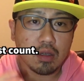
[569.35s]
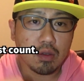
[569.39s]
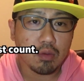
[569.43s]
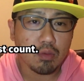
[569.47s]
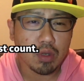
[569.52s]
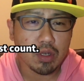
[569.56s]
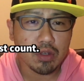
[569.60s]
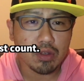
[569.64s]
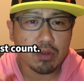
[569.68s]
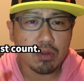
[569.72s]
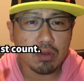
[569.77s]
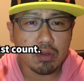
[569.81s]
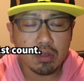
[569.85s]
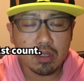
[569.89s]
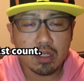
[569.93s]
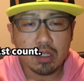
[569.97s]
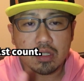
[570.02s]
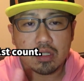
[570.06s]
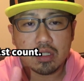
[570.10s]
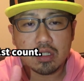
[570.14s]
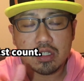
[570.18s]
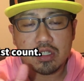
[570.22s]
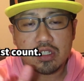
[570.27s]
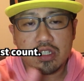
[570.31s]
what do you call
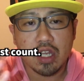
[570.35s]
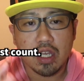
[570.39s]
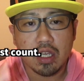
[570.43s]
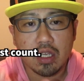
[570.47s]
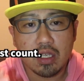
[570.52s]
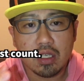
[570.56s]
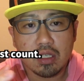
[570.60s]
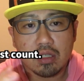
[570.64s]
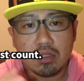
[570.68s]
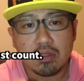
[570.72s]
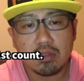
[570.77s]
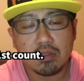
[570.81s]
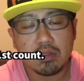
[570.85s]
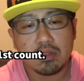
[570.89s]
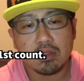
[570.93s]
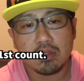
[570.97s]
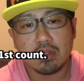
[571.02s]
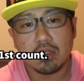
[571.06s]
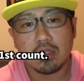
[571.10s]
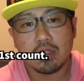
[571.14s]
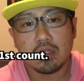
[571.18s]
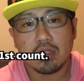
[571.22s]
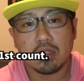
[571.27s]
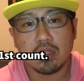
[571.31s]
it, shaking,
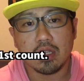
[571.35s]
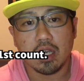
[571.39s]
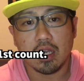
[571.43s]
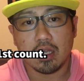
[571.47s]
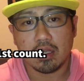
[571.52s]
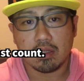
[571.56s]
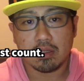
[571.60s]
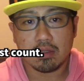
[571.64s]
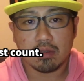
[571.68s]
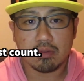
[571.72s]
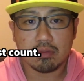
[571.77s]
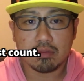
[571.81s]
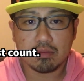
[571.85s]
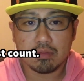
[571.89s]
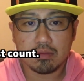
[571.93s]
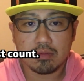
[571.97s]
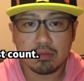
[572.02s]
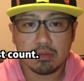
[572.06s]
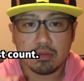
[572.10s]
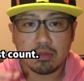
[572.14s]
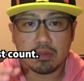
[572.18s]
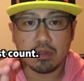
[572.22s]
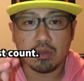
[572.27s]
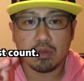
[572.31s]
like
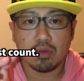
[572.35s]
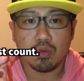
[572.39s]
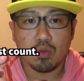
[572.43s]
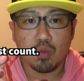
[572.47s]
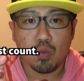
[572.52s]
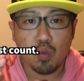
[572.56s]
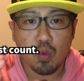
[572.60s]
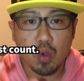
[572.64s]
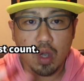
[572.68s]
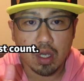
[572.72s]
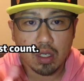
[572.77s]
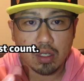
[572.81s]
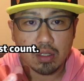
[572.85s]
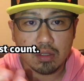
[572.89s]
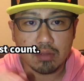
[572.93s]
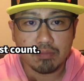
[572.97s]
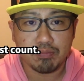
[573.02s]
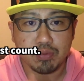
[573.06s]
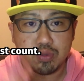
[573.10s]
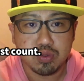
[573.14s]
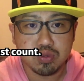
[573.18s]
one